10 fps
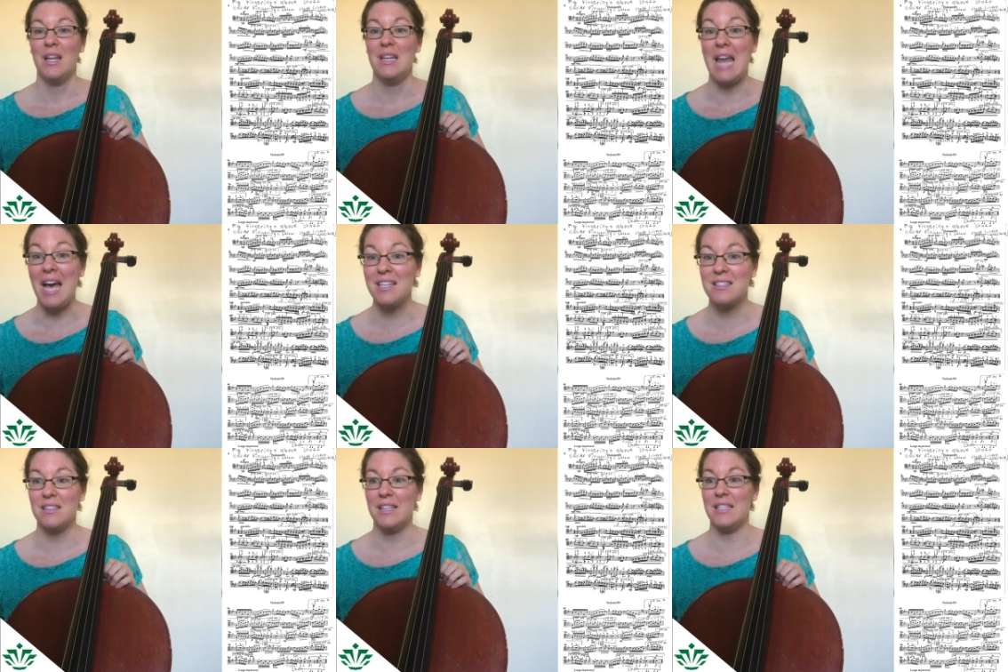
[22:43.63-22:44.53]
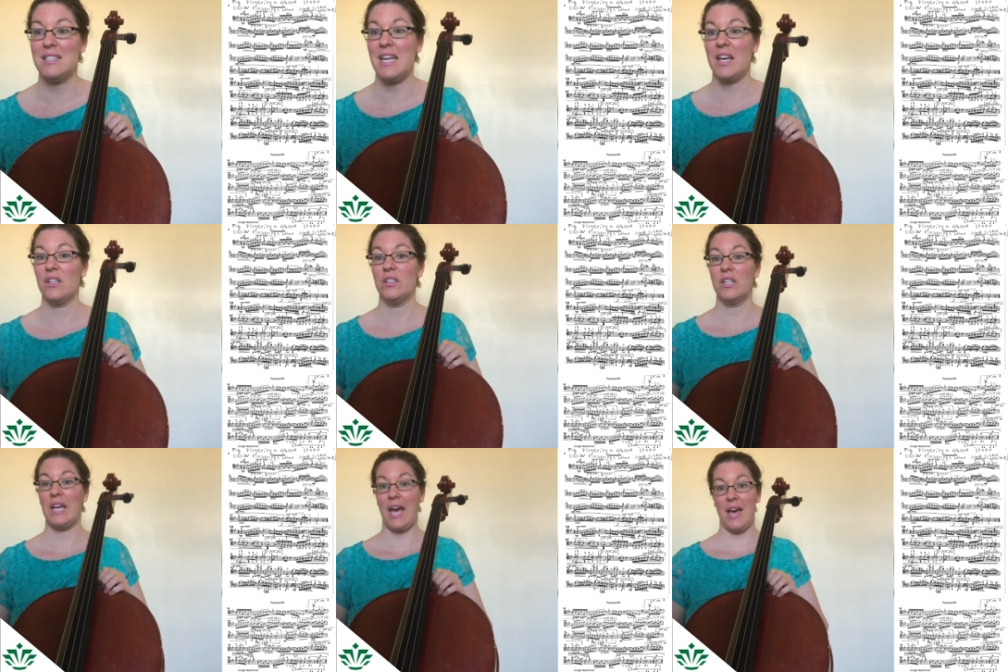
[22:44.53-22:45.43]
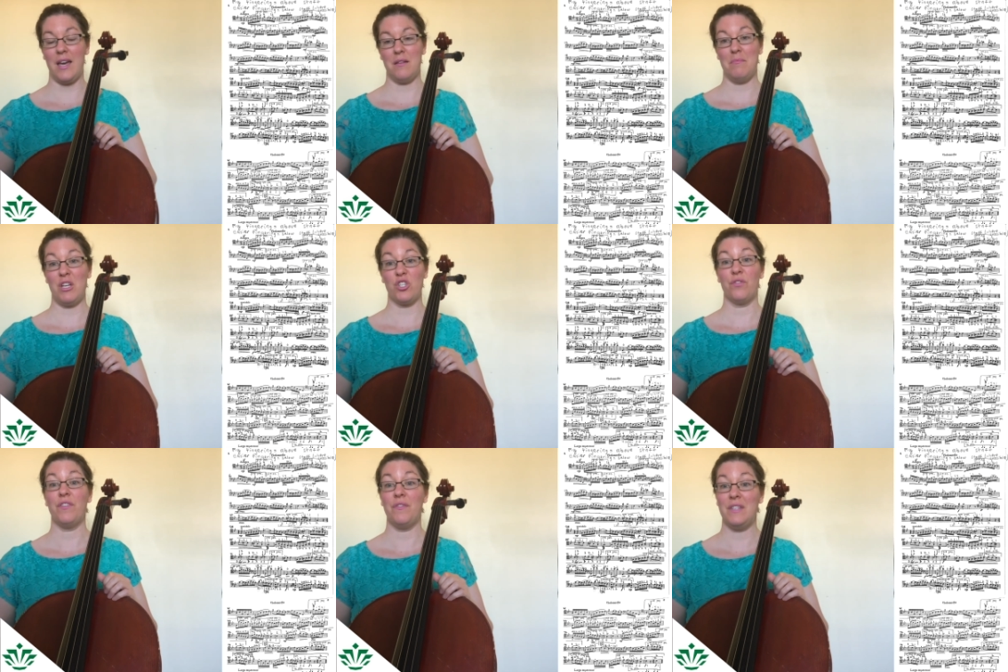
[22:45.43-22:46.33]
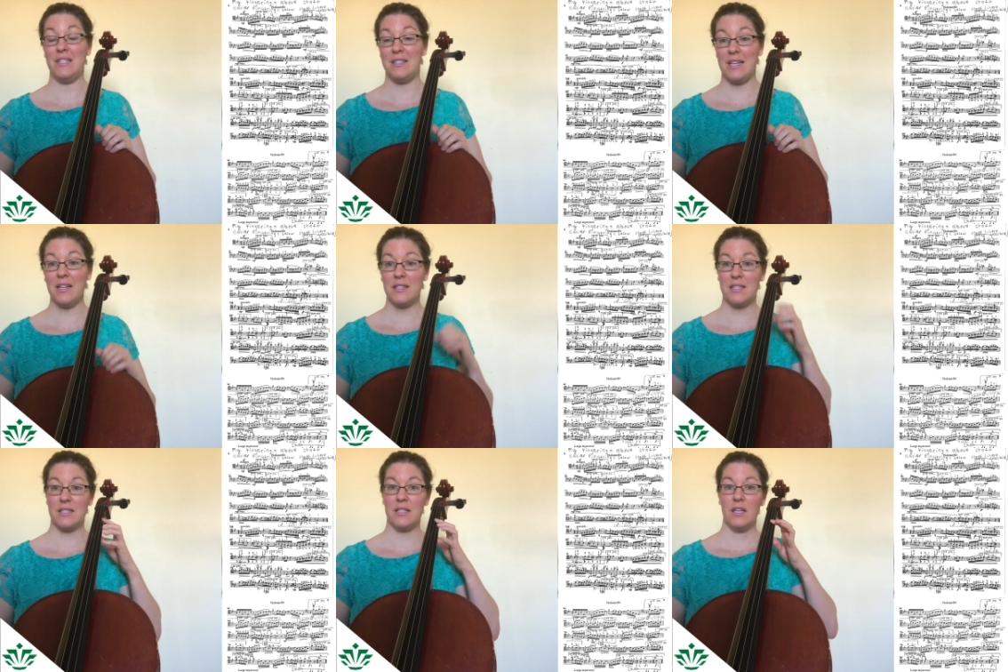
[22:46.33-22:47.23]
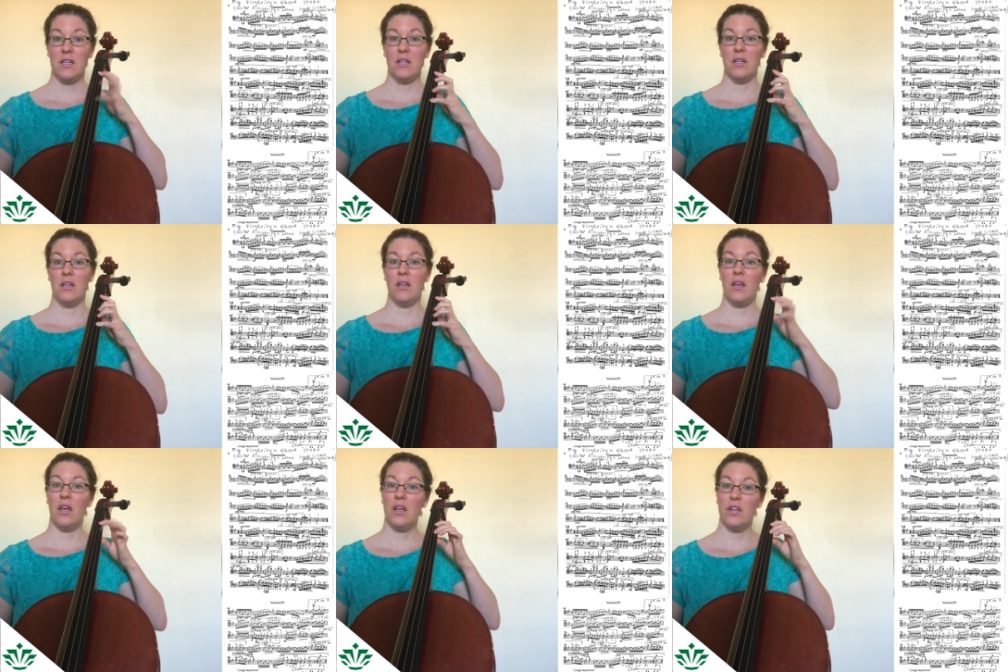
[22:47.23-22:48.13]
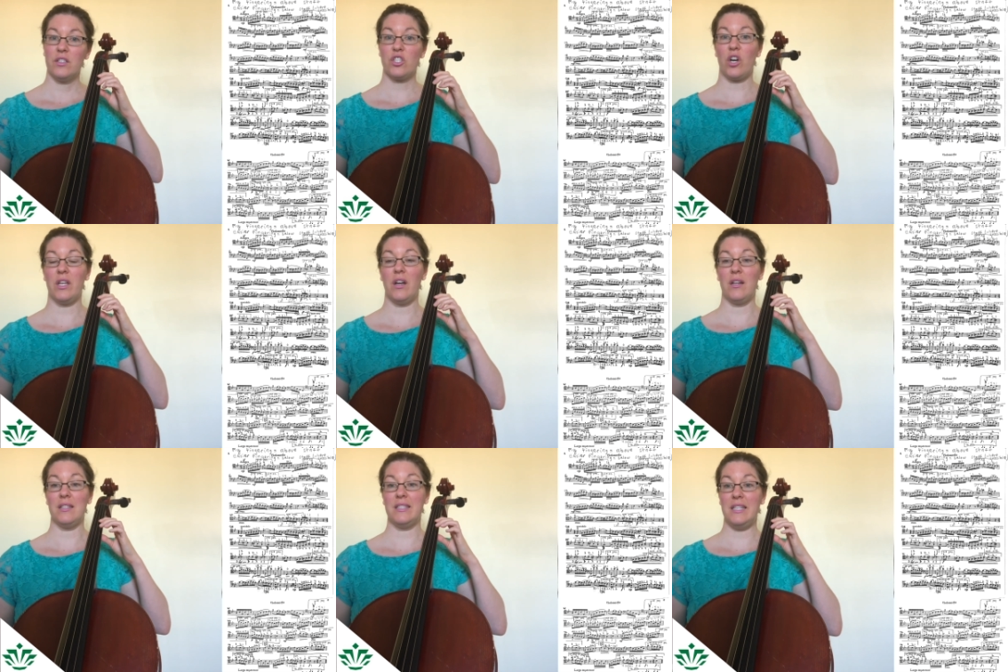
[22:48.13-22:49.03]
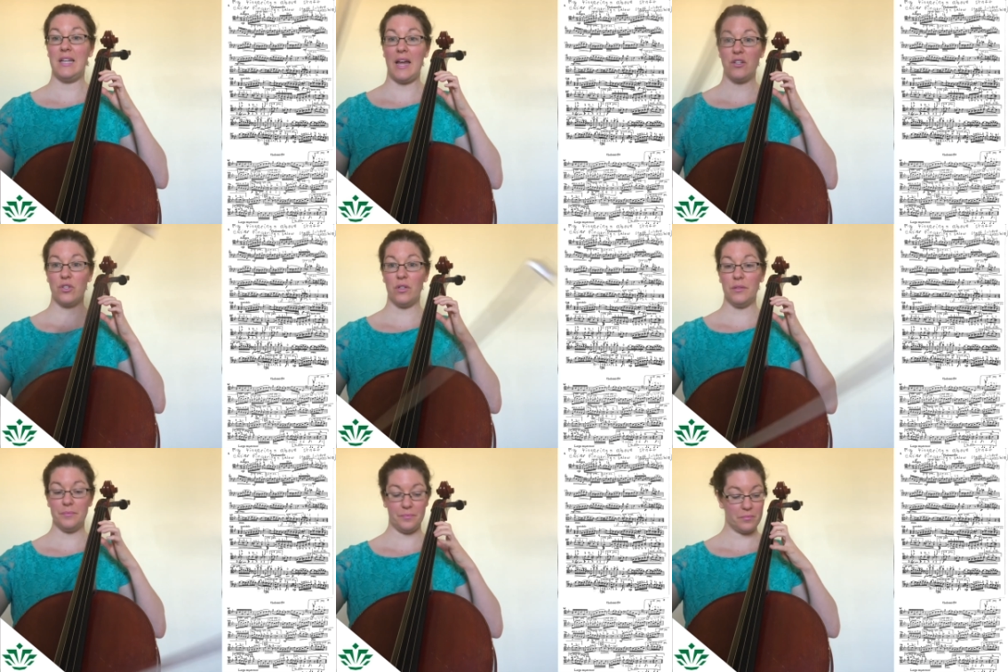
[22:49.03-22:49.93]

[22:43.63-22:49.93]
Next, let's take a look at measure 56, starting on a C natural